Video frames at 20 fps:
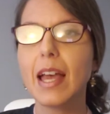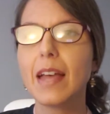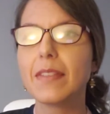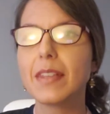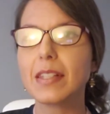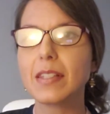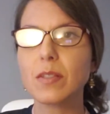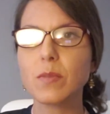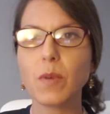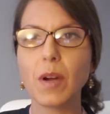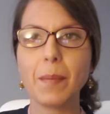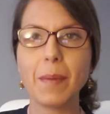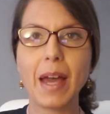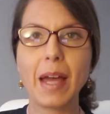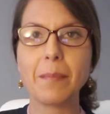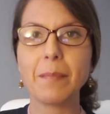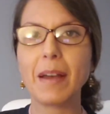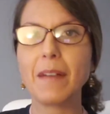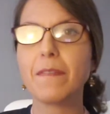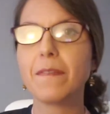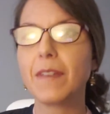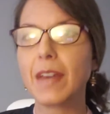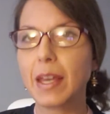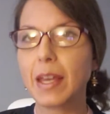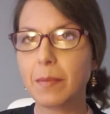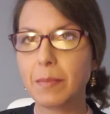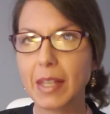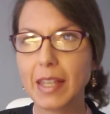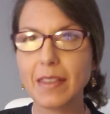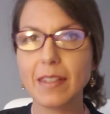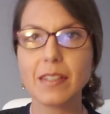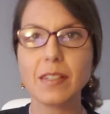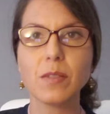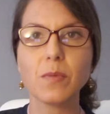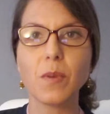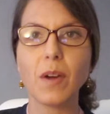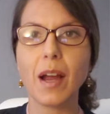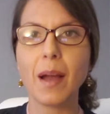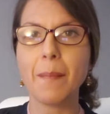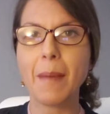This is where I'm at in my family. This is
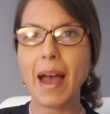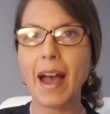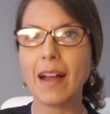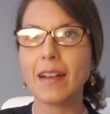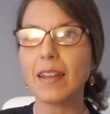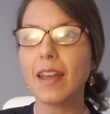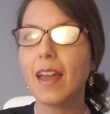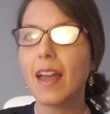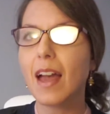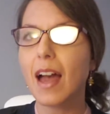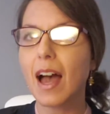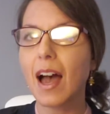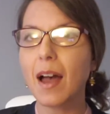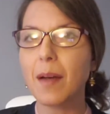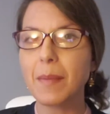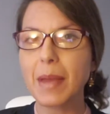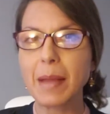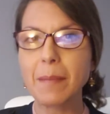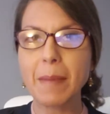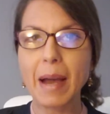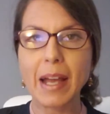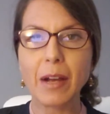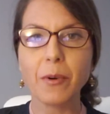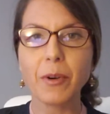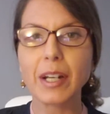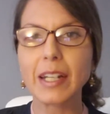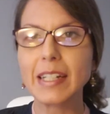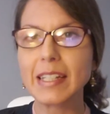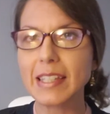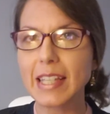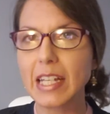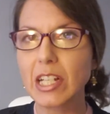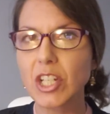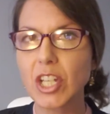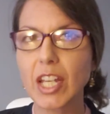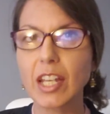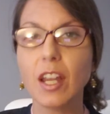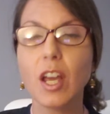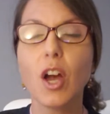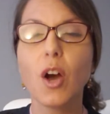where I'm at in my
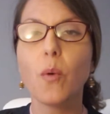organization.